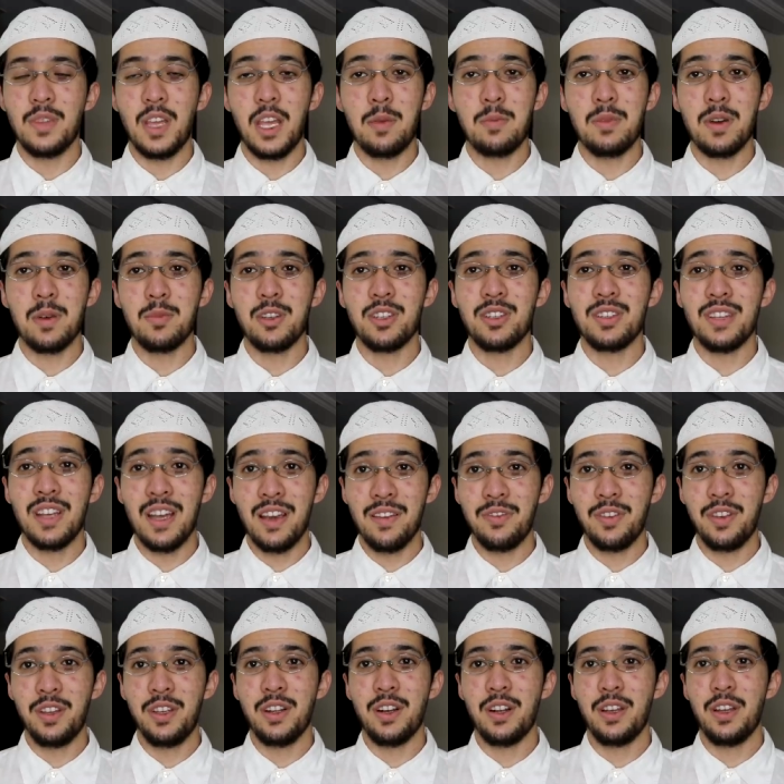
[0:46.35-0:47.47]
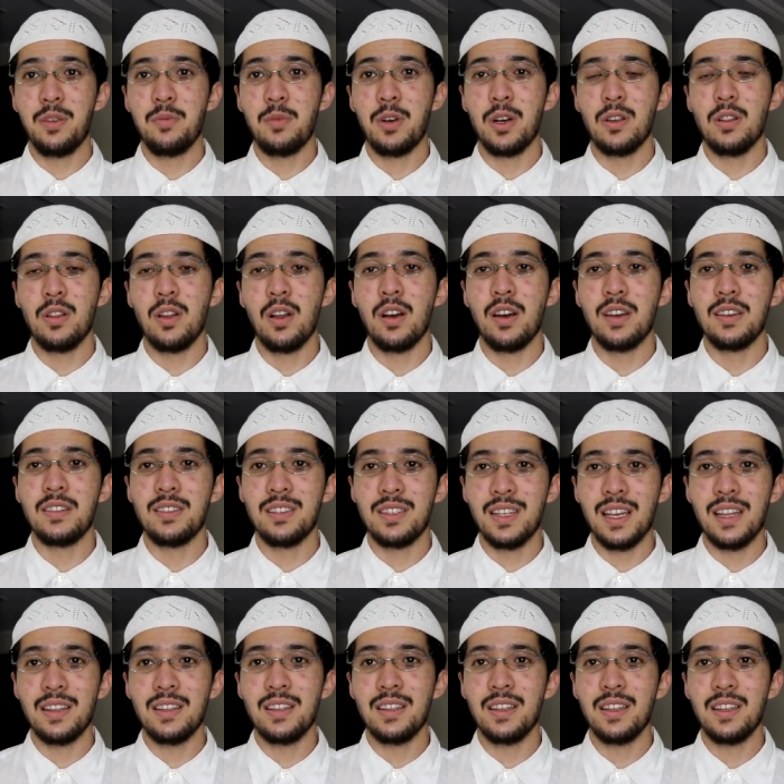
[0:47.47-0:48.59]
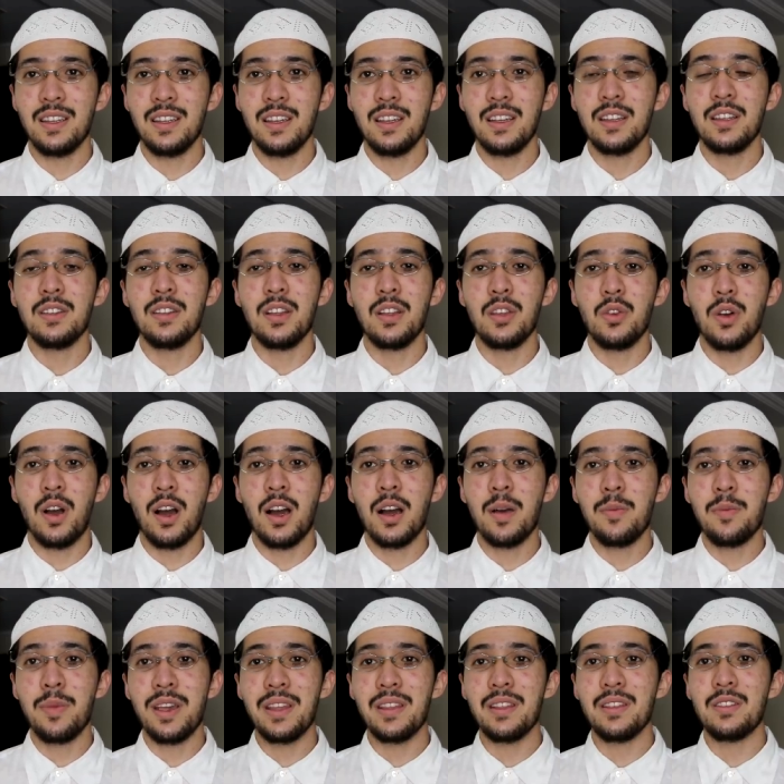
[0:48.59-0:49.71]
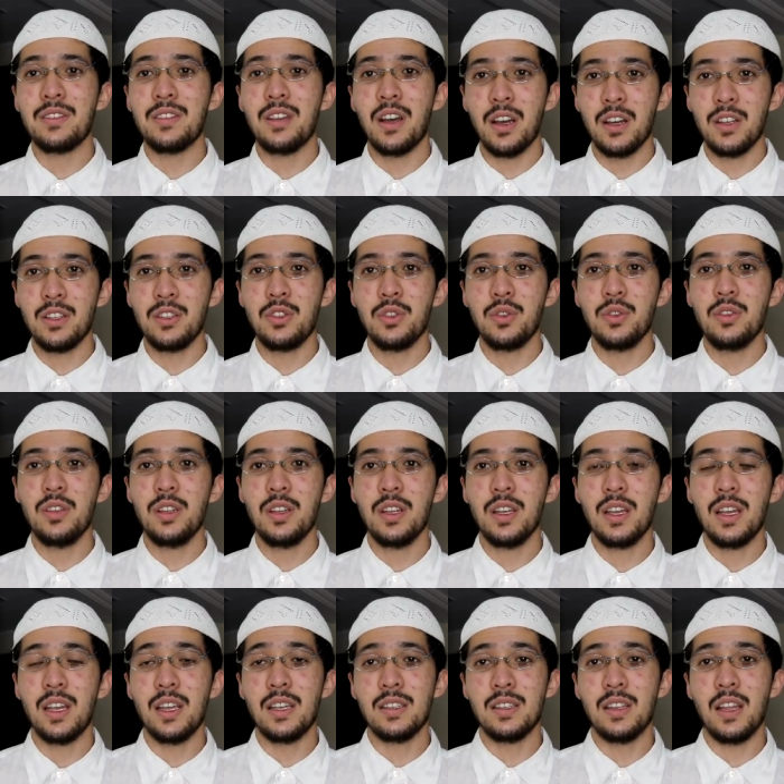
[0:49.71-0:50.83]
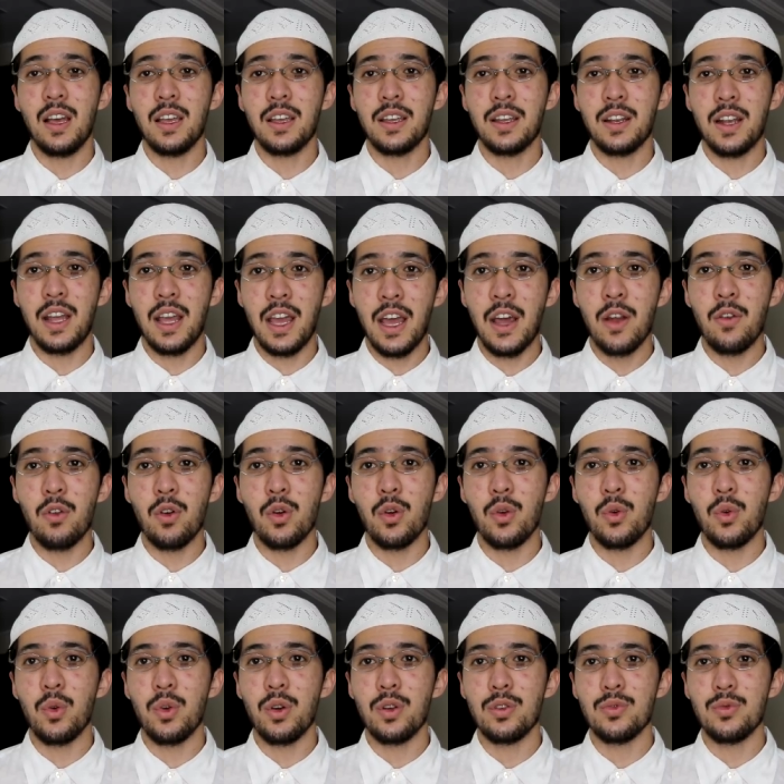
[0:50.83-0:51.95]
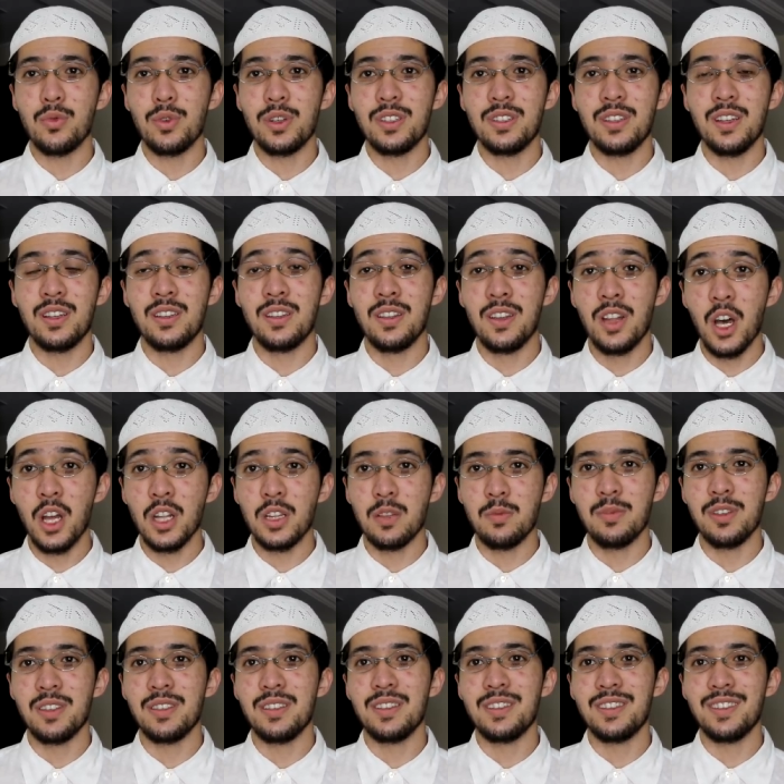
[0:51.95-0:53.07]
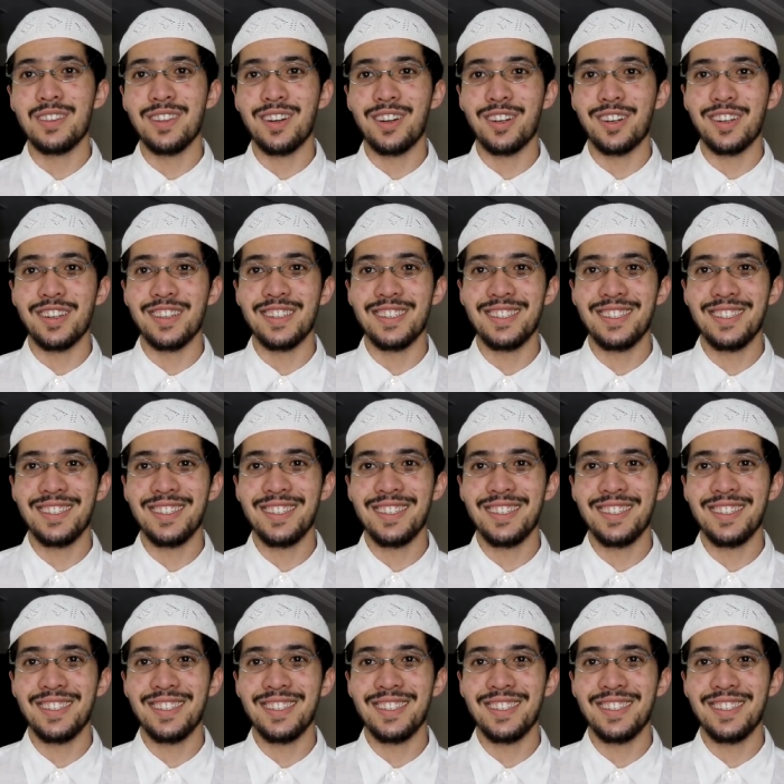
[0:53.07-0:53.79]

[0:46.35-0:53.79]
Imam al-Shafi'i rahimahullah has said, the dua made in tahajjud is like an arrow which does not miss its target.